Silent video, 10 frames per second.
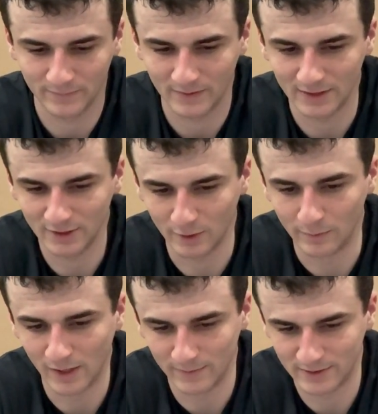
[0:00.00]
these little
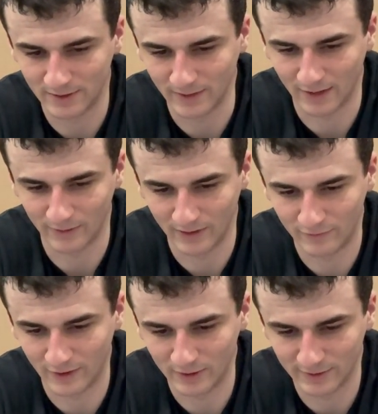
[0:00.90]
bumps, to me, I really
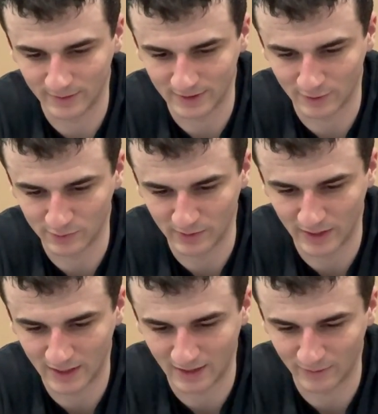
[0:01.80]
felt them as I was
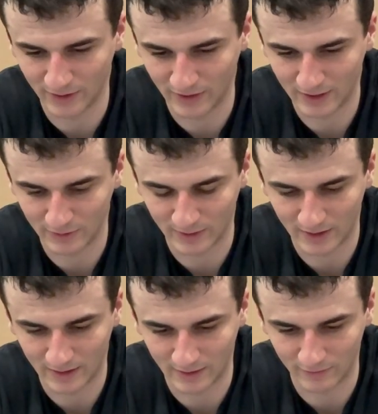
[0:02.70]
playing, and I really like the way
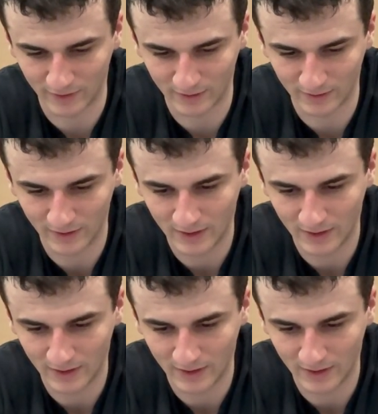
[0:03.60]
that they feel.